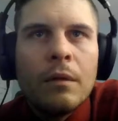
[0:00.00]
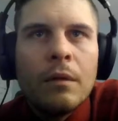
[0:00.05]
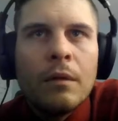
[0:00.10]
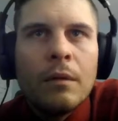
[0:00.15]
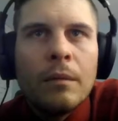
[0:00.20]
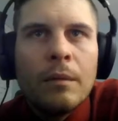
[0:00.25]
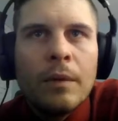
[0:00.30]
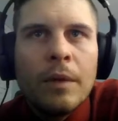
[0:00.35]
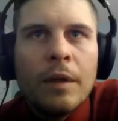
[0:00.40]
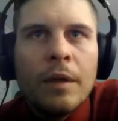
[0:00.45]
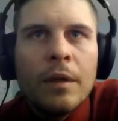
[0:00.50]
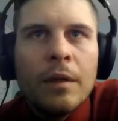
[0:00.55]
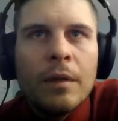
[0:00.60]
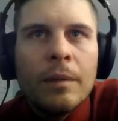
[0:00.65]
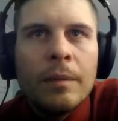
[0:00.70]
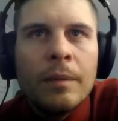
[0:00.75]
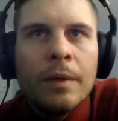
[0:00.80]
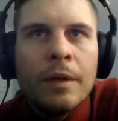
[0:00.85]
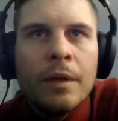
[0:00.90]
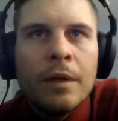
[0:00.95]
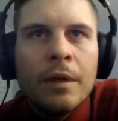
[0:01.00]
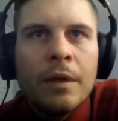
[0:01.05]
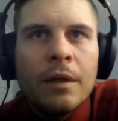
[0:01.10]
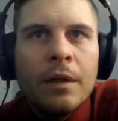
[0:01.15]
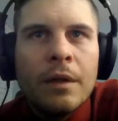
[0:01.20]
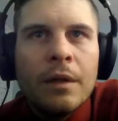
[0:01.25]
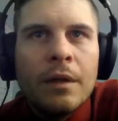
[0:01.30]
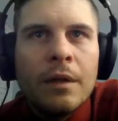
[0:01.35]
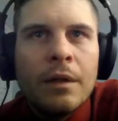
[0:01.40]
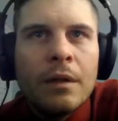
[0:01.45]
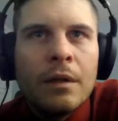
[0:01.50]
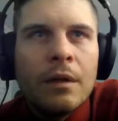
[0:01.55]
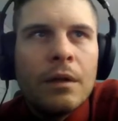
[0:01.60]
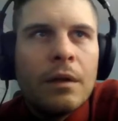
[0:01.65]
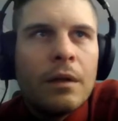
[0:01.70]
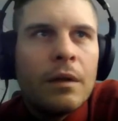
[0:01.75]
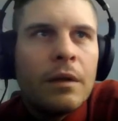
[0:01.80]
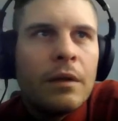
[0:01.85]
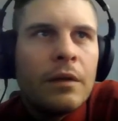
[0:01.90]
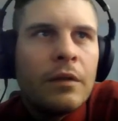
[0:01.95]
Maybe.
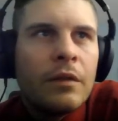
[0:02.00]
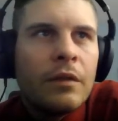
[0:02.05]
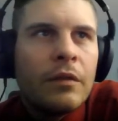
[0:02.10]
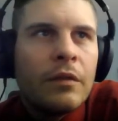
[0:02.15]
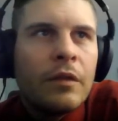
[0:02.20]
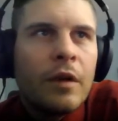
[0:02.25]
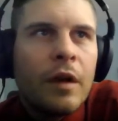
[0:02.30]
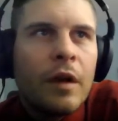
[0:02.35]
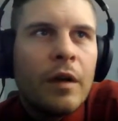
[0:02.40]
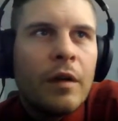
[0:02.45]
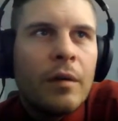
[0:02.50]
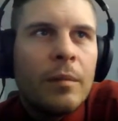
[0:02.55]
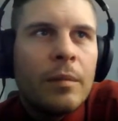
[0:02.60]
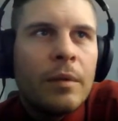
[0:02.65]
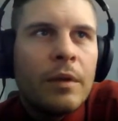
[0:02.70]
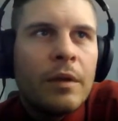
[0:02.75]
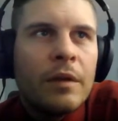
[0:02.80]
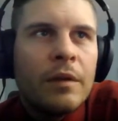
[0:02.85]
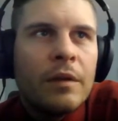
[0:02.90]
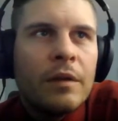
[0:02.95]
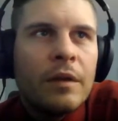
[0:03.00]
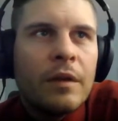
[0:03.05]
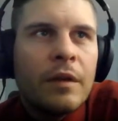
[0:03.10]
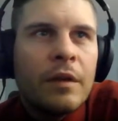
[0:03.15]
There's a fireplace there.